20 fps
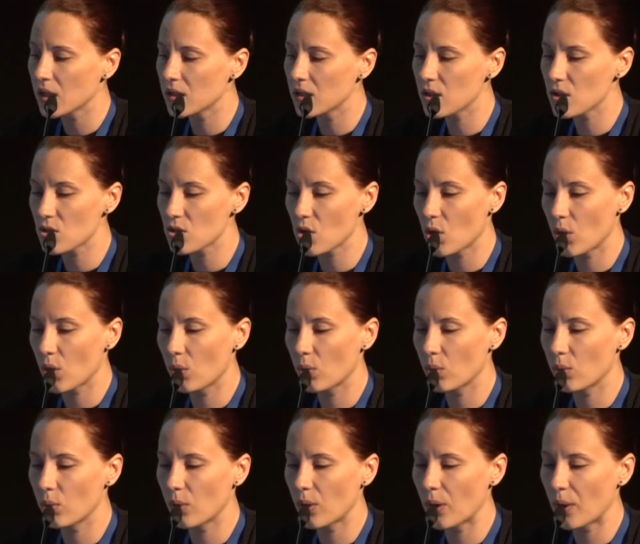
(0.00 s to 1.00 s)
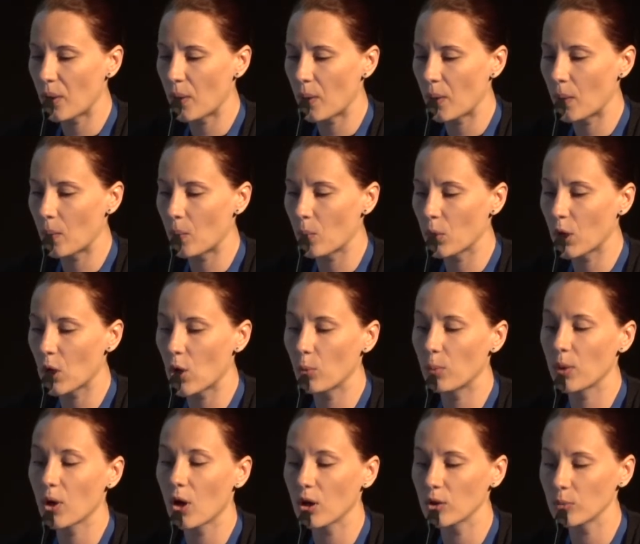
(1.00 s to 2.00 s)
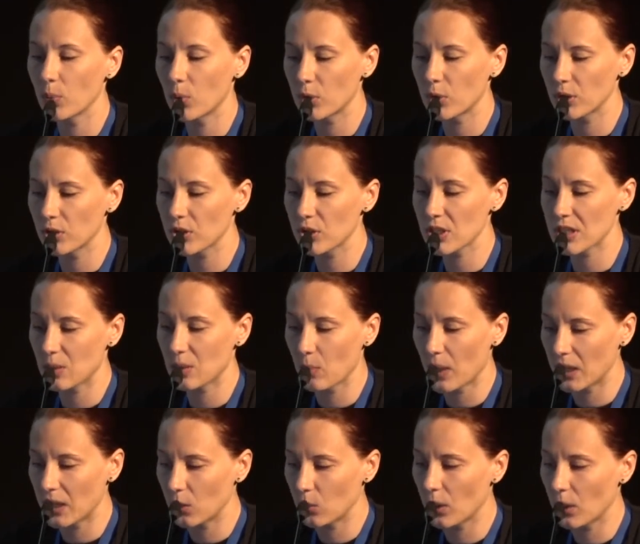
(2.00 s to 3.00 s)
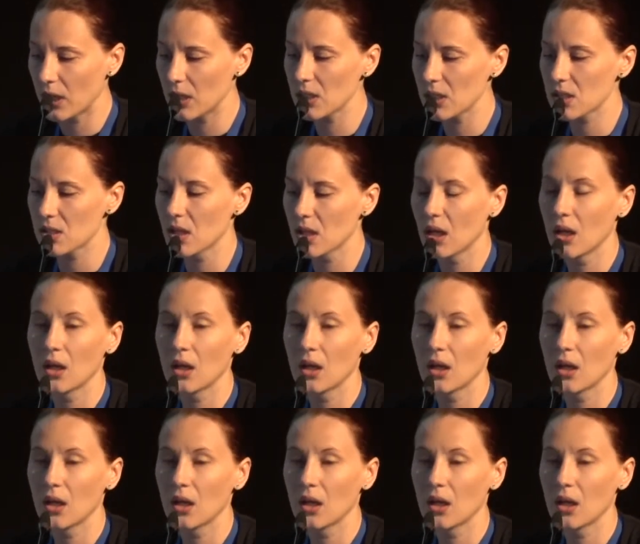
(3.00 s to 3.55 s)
So we go beyond borders in many ways.